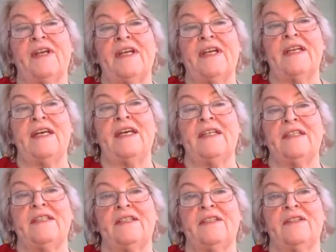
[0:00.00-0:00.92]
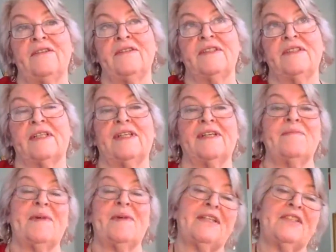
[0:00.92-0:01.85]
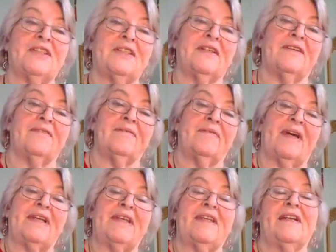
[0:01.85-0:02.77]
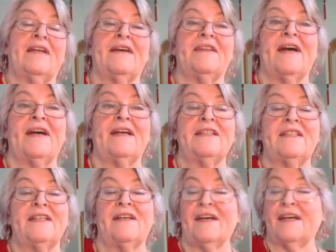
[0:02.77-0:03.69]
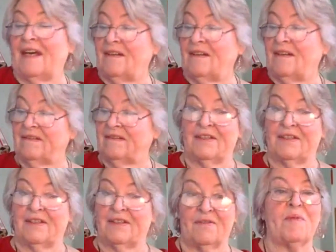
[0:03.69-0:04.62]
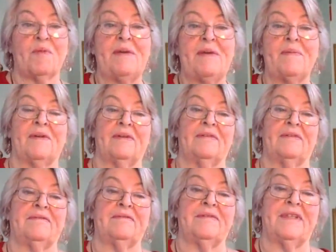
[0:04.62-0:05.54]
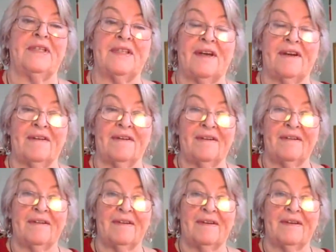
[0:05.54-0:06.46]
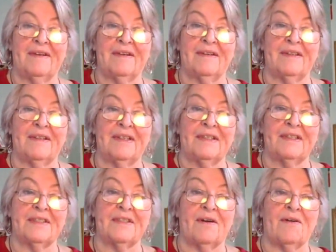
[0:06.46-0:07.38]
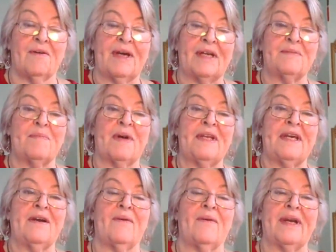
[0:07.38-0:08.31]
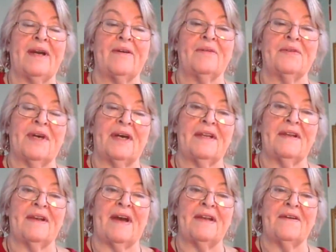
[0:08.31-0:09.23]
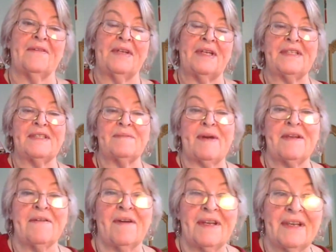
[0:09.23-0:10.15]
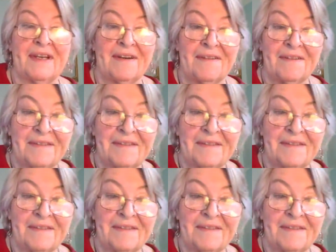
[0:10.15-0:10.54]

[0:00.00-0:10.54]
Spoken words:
need to use the click magic or anything like that until I get, more people in there. So it's funny going out, but I don't need to spend right now.